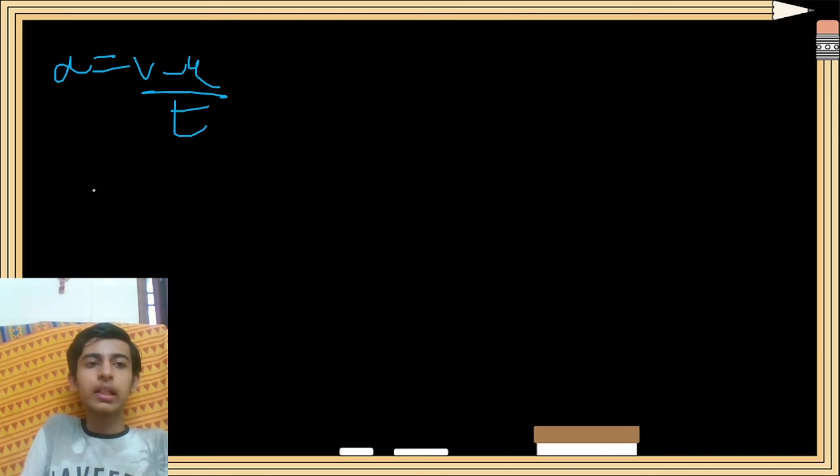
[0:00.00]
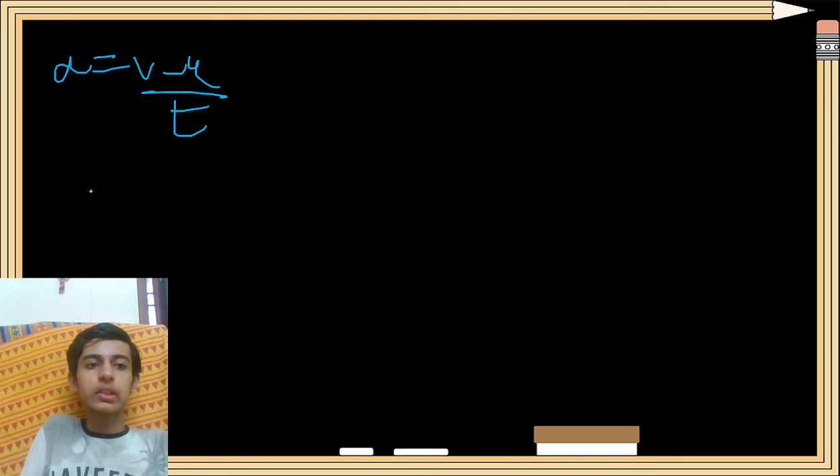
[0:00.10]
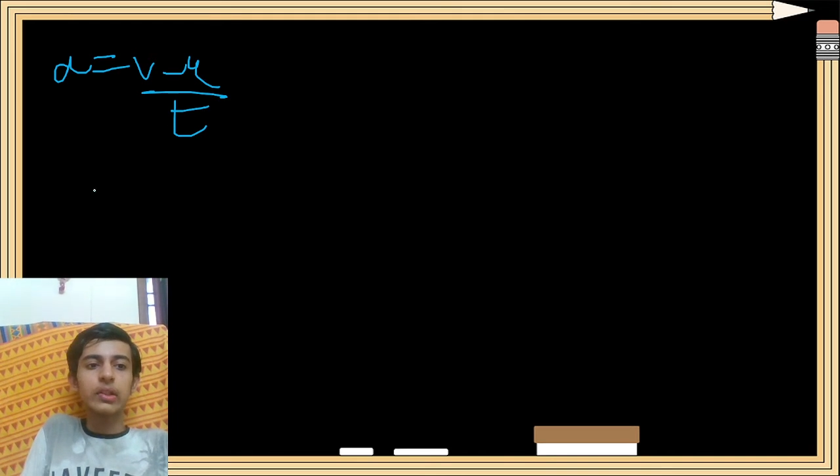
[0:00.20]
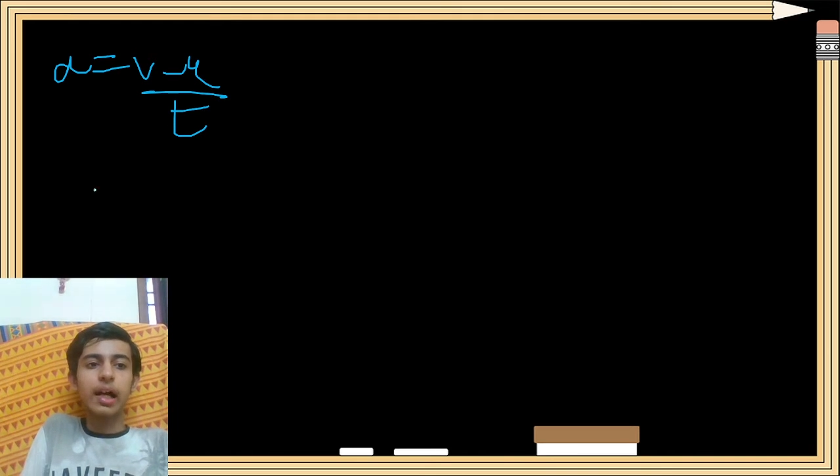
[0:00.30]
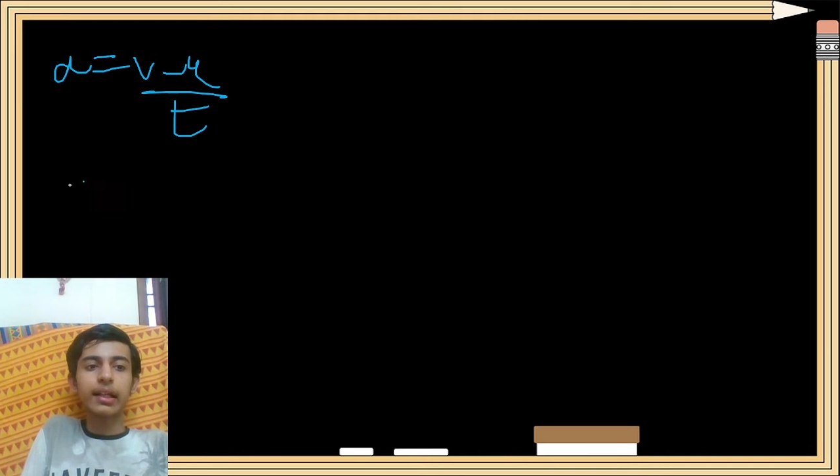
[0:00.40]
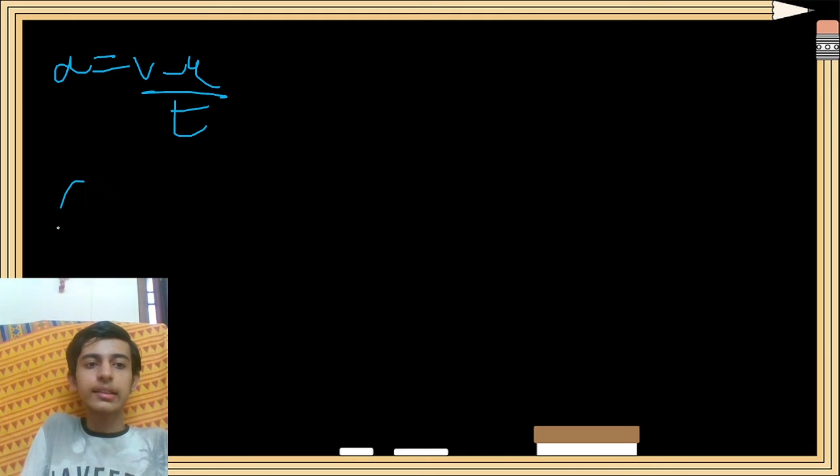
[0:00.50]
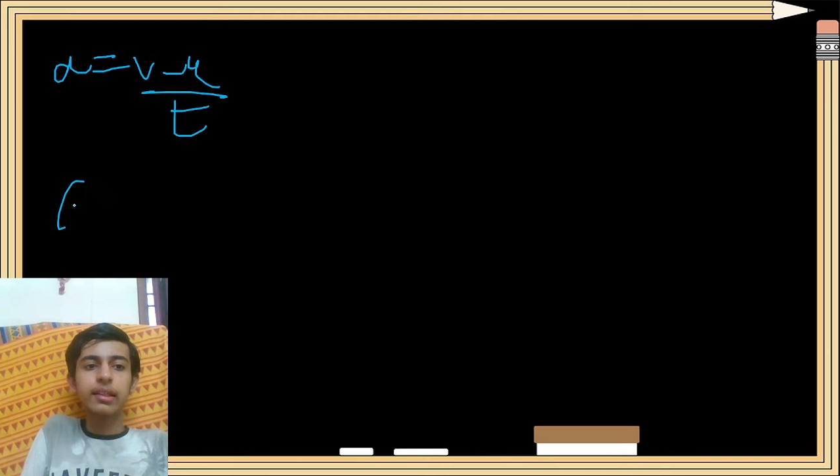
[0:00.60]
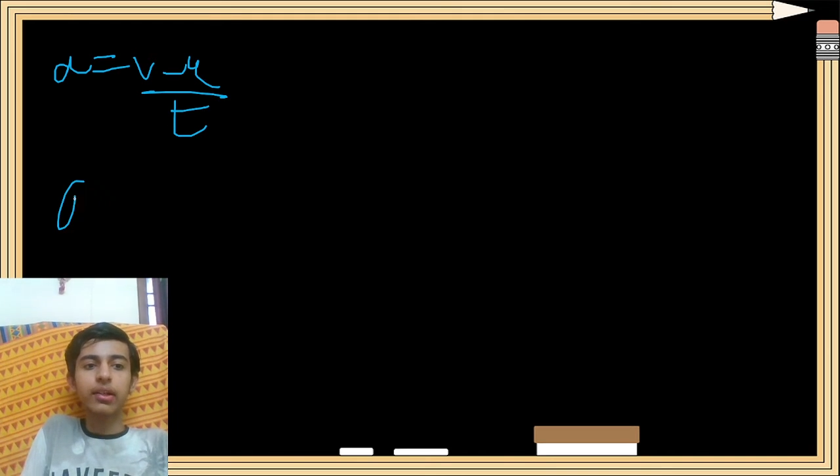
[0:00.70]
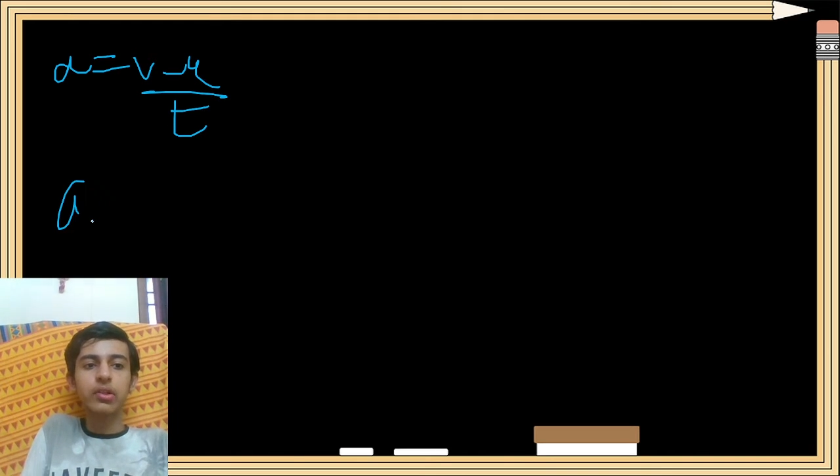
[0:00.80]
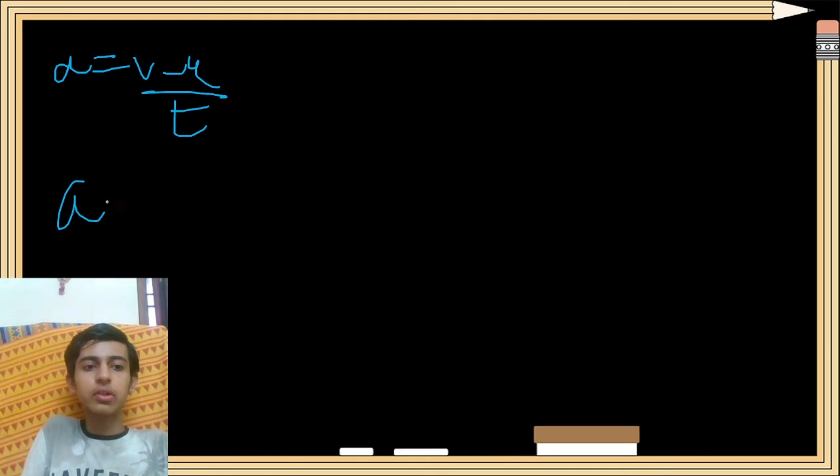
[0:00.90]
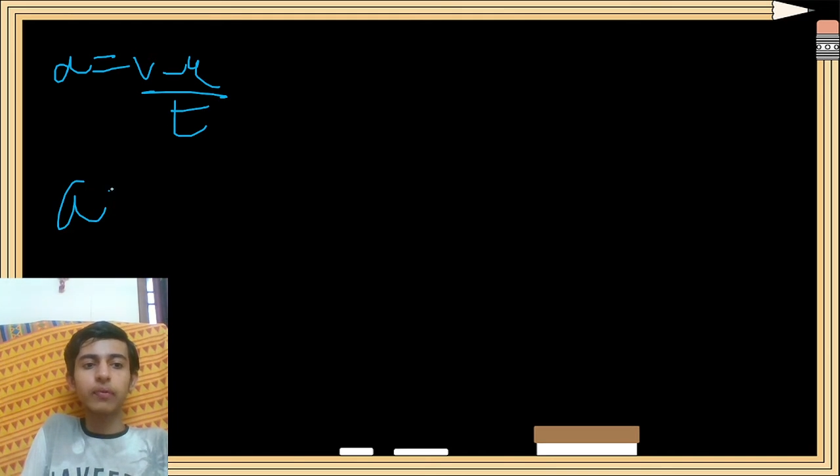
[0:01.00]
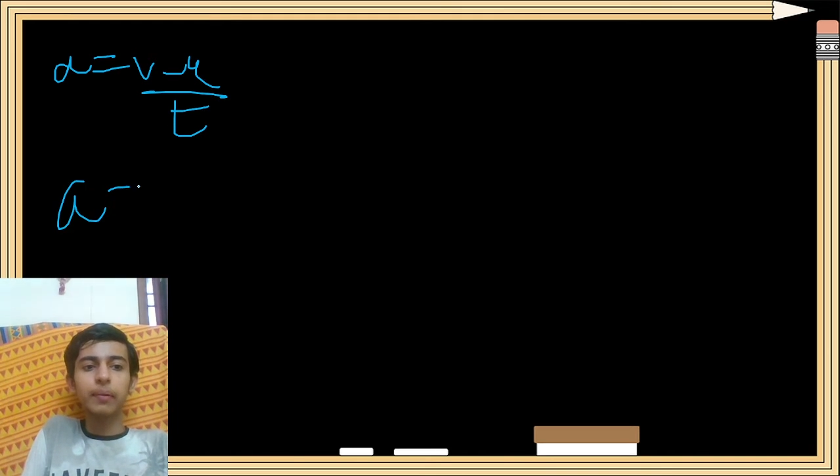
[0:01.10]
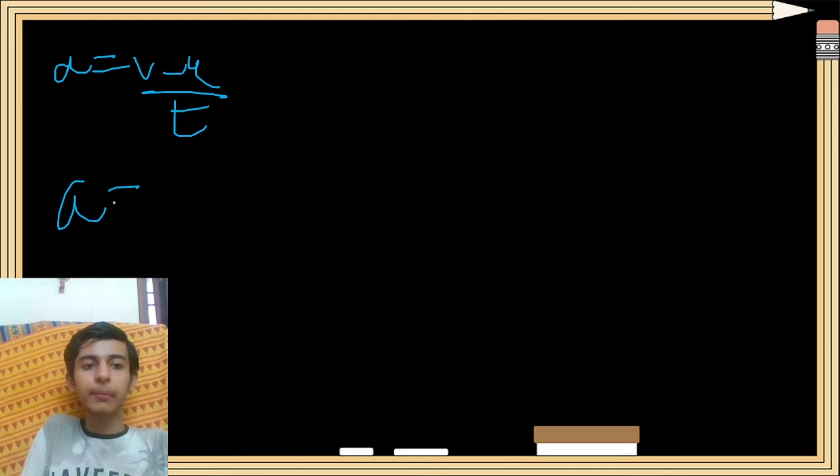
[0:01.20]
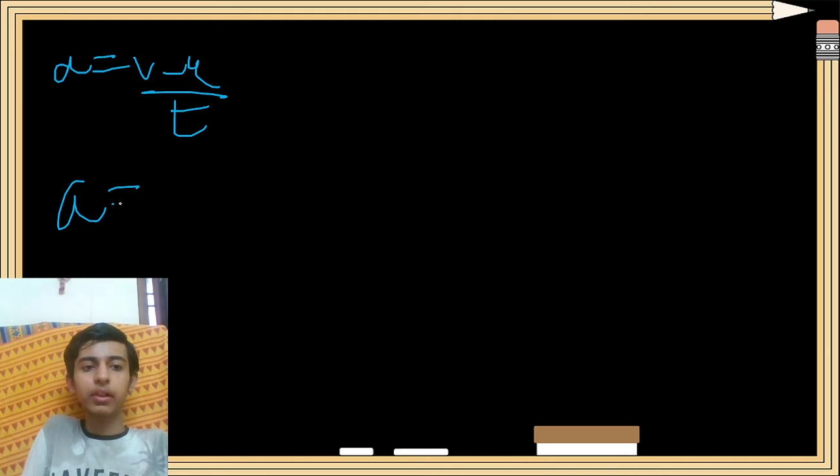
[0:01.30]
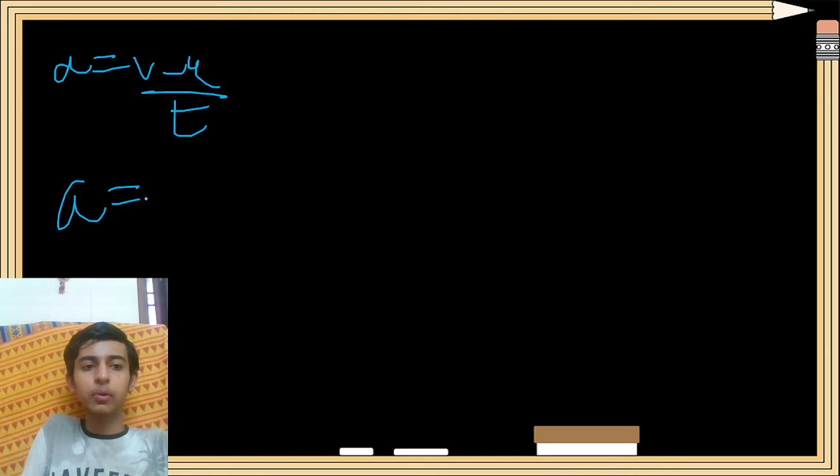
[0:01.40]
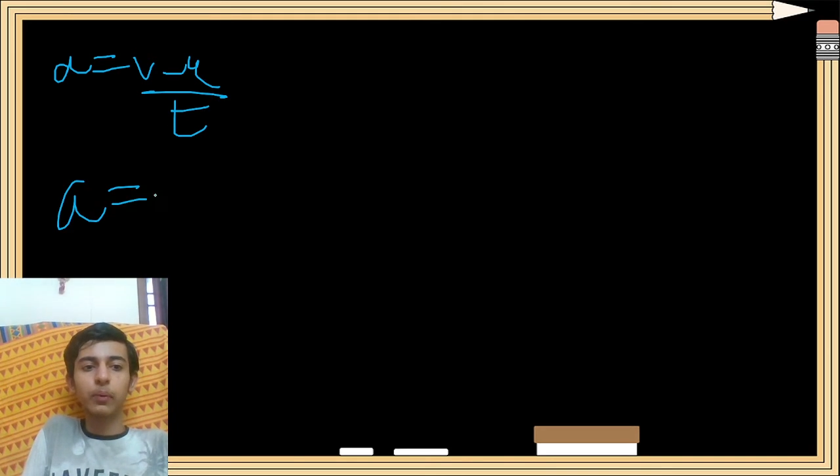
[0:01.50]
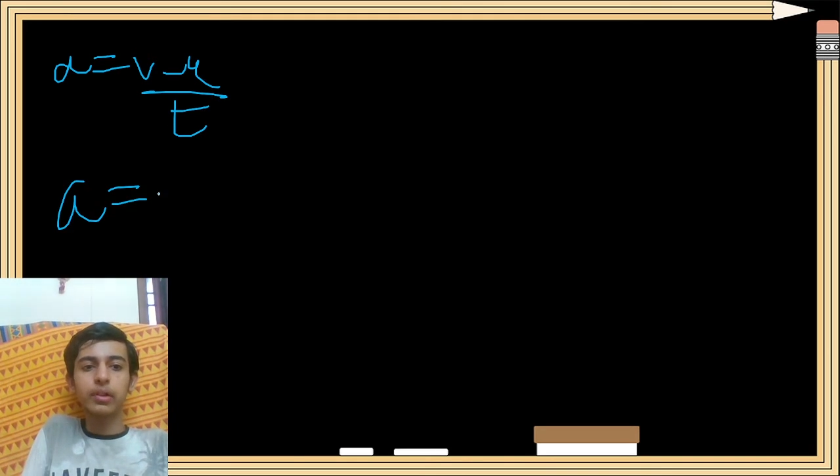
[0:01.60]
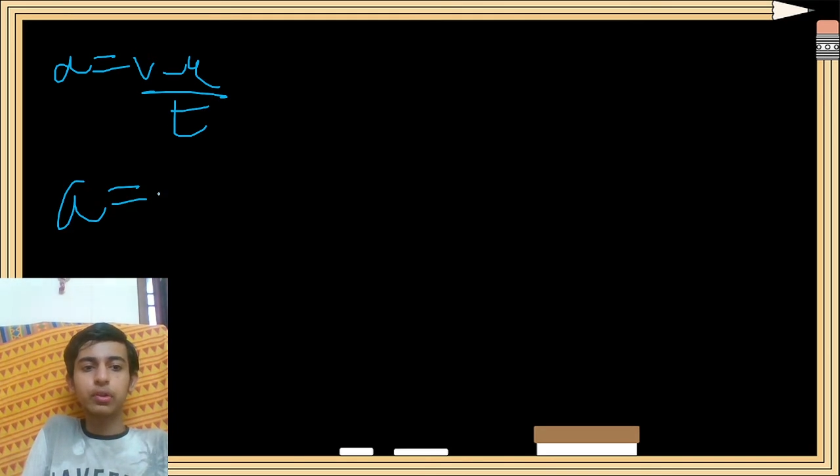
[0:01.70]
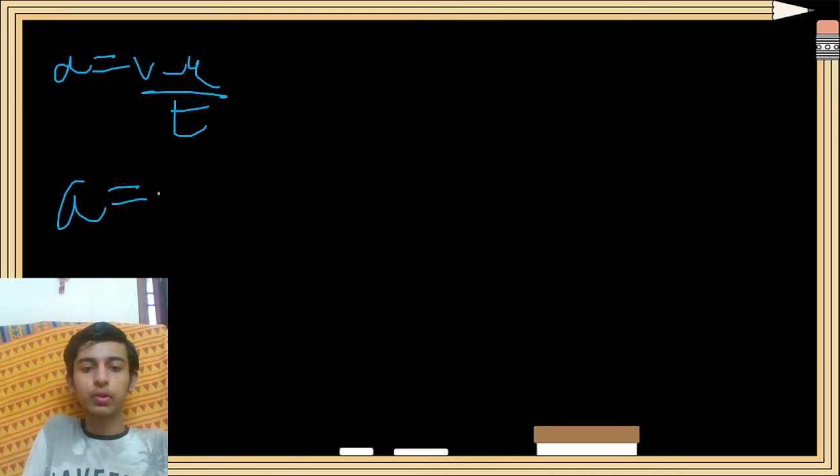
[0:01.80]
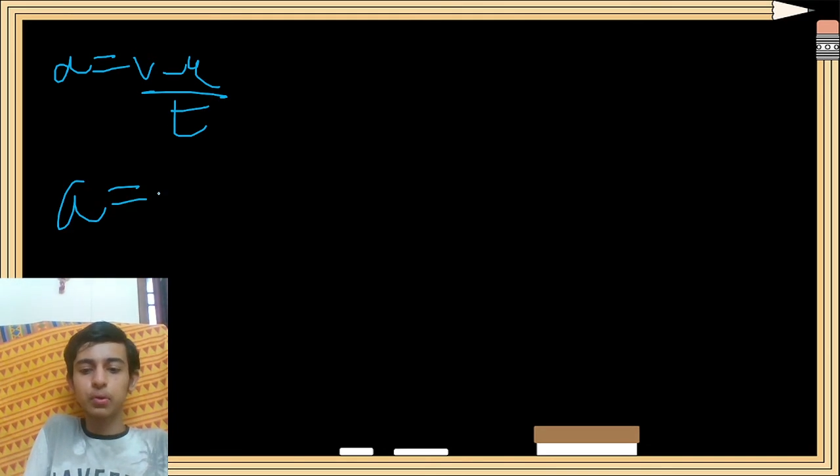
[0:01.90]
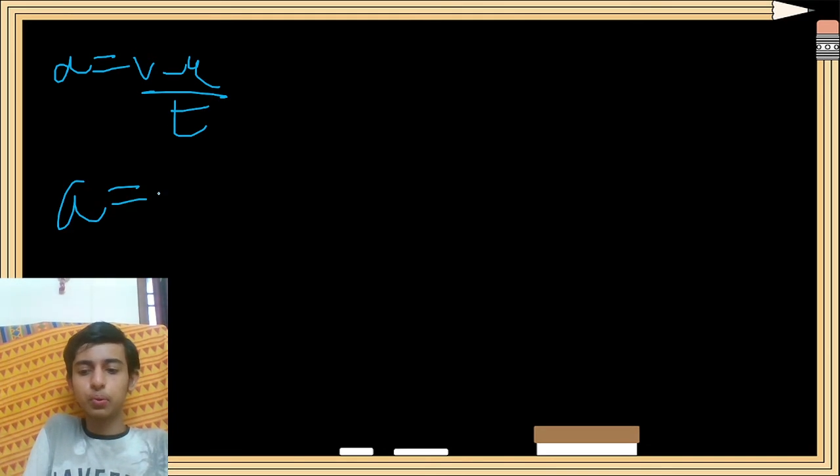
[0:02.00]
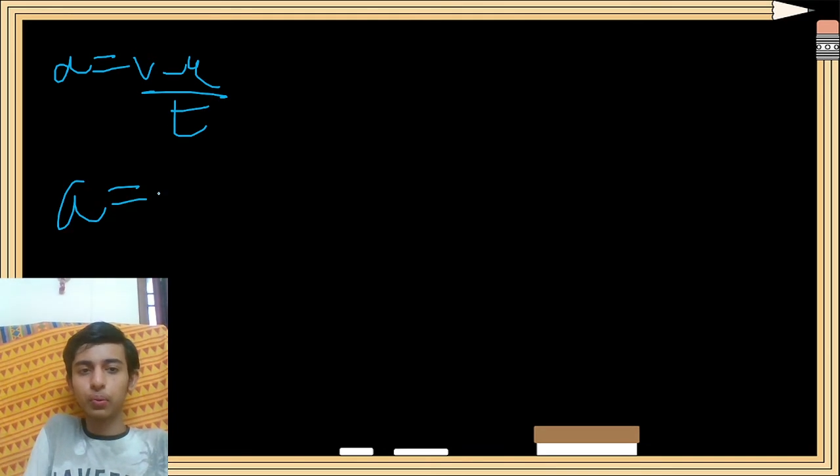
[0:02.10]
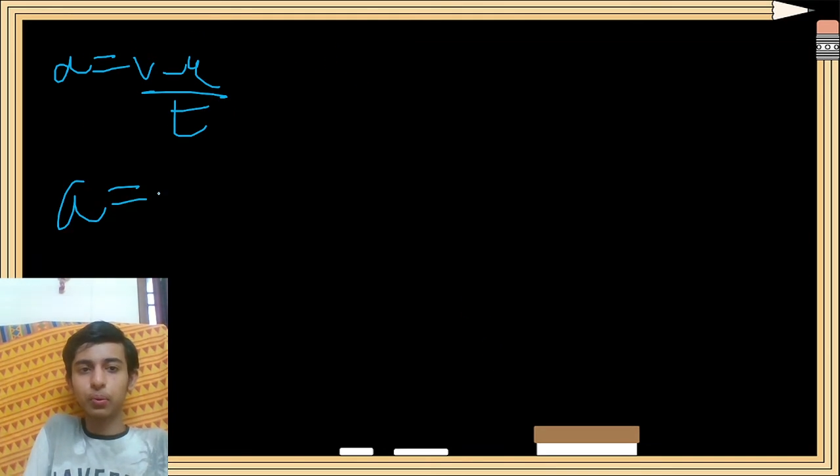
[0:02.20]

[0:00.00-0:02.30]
So acceleration will be equals to